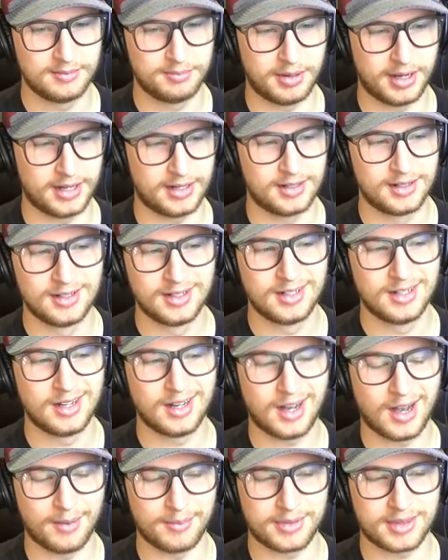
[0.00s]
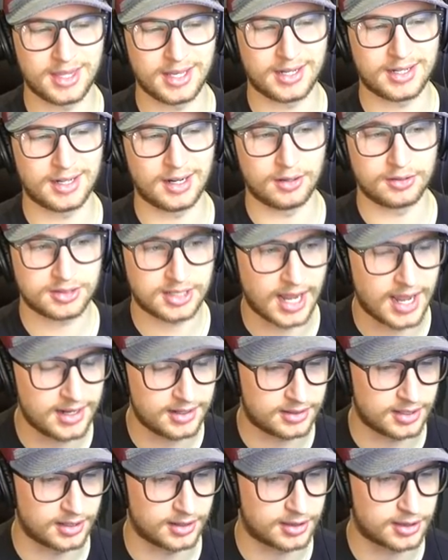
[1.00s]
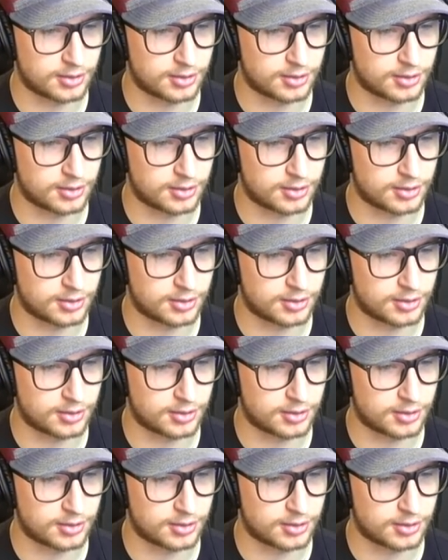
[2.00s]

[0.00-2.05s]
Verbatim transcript: But I'm thinking 10 to